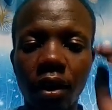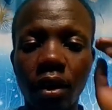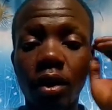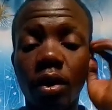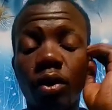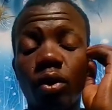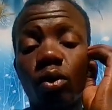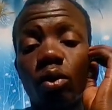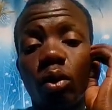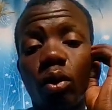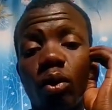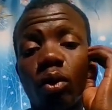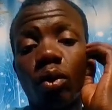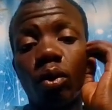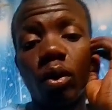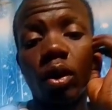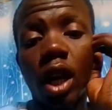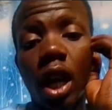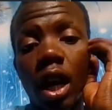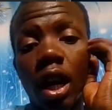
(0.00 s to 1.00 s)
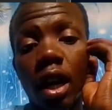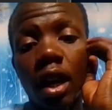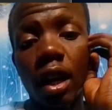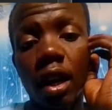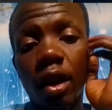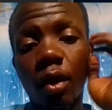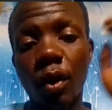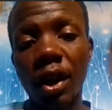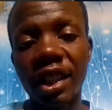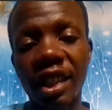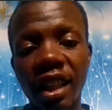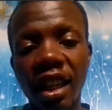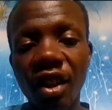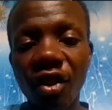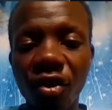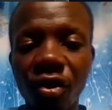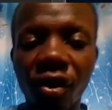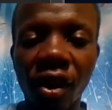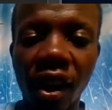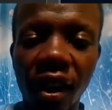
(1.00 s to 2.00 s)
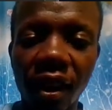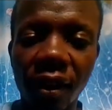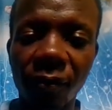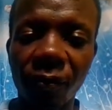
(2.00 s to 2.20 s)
So whatever